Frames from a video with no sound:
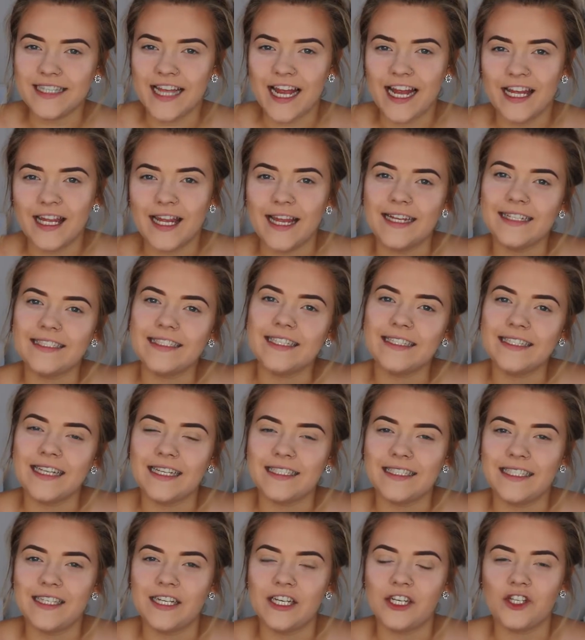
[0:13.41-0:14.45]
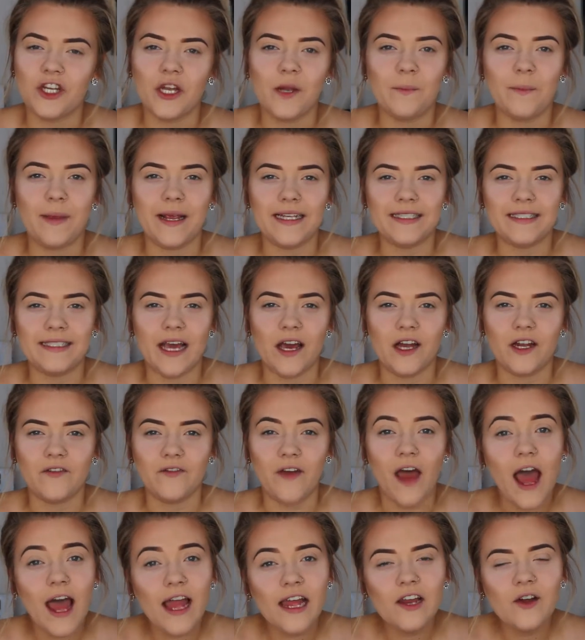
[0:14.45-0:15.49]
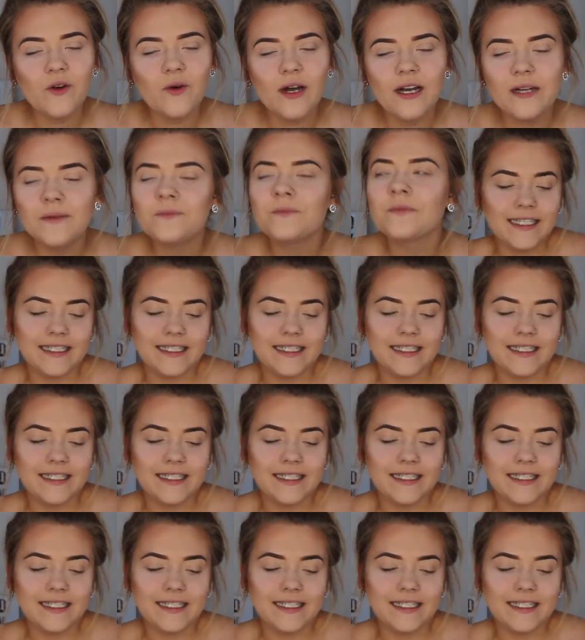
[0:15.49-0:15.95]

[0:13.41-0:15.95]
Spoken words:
and licensed esthetician based out of Iowa.